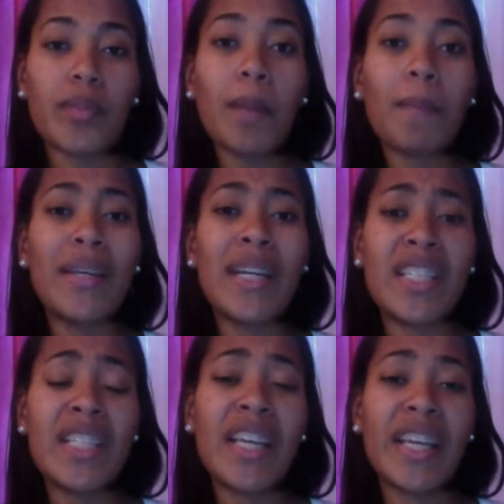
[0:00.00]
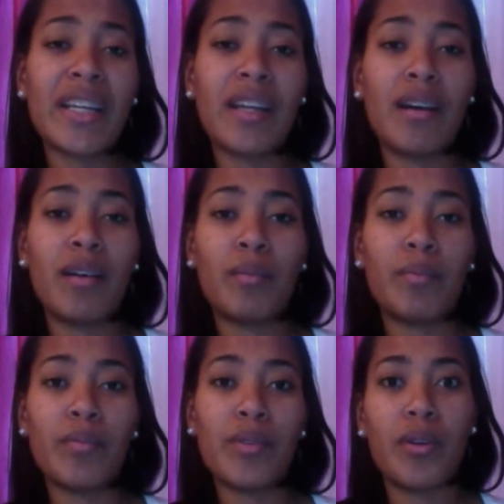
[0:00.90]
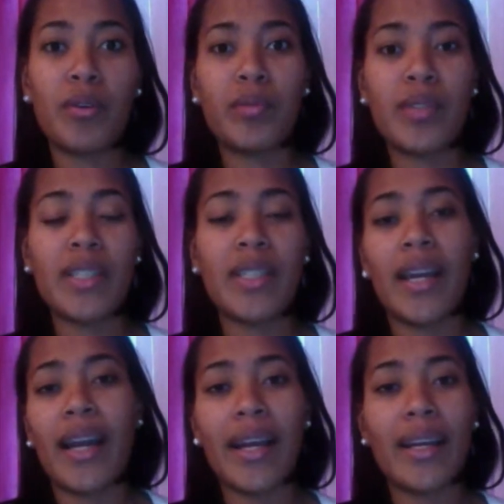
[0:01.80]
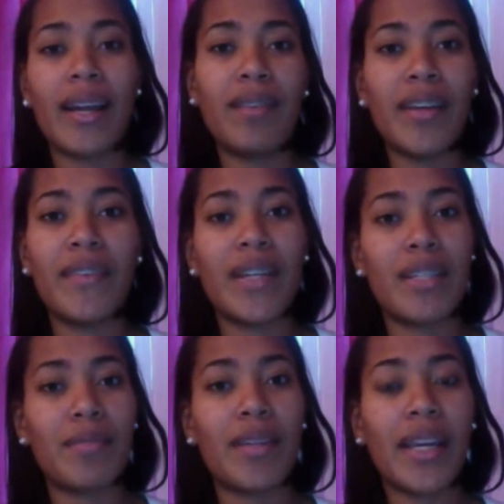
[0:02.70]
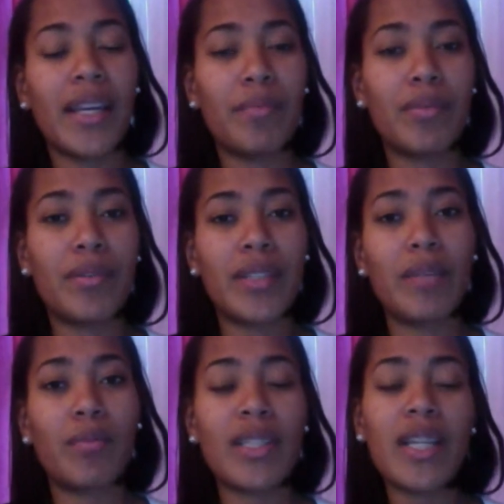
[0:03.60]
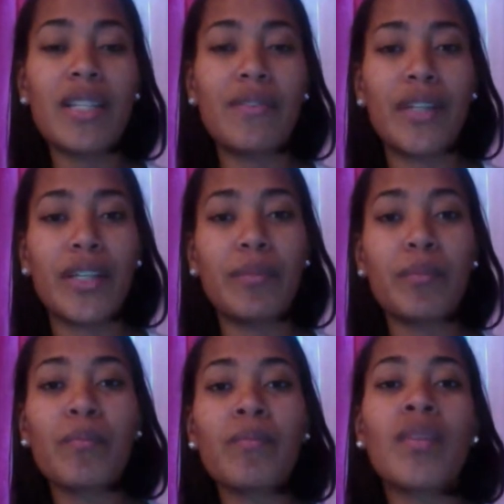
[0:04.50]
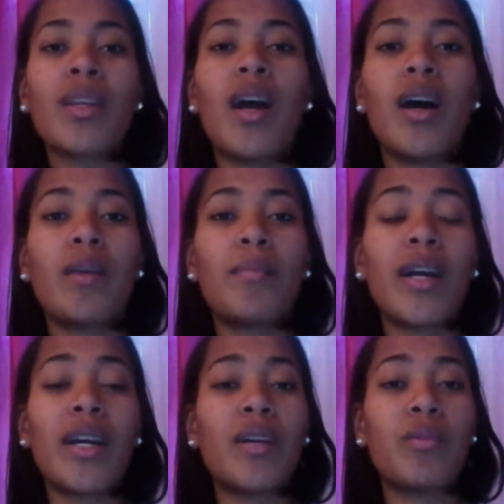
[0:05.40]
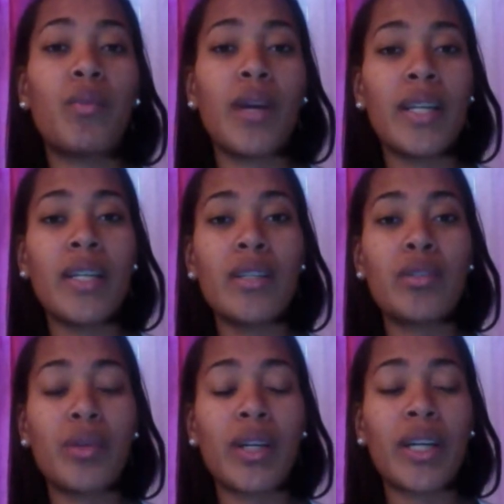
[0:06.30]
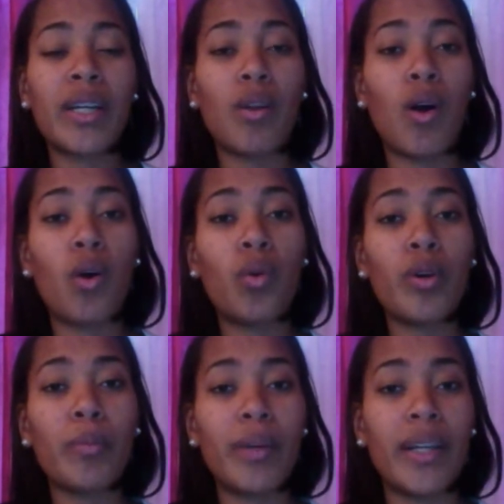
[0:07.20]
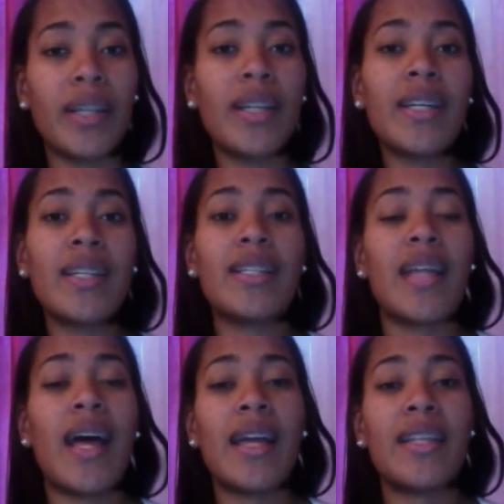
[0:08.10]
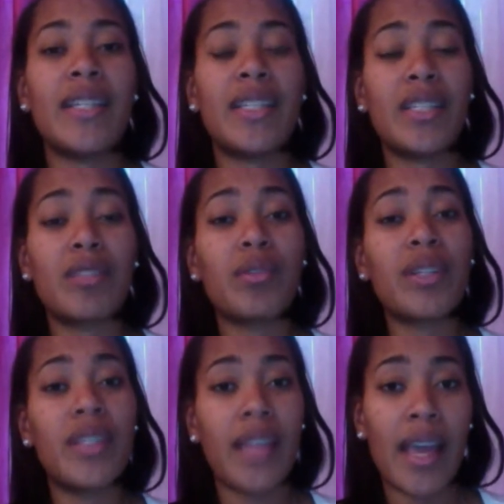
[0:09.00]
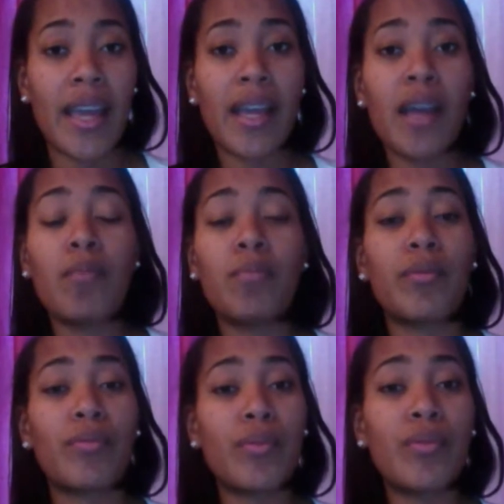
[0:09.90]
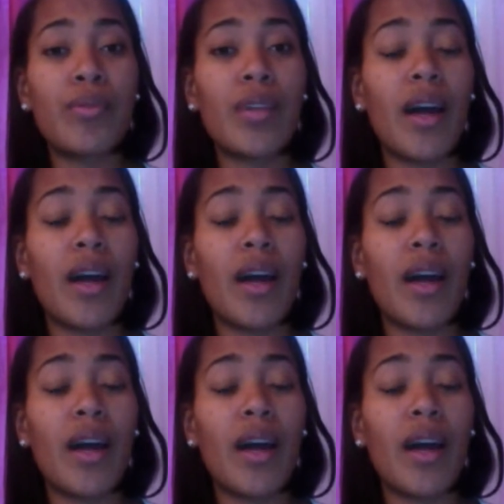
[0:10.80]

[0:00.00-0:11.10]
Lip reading: Because she can't, she's like, I don't have a husband and I can't produce any more sons for you. Her one daughter-in-law, Orpah, decides that she's going to stay, but Ruth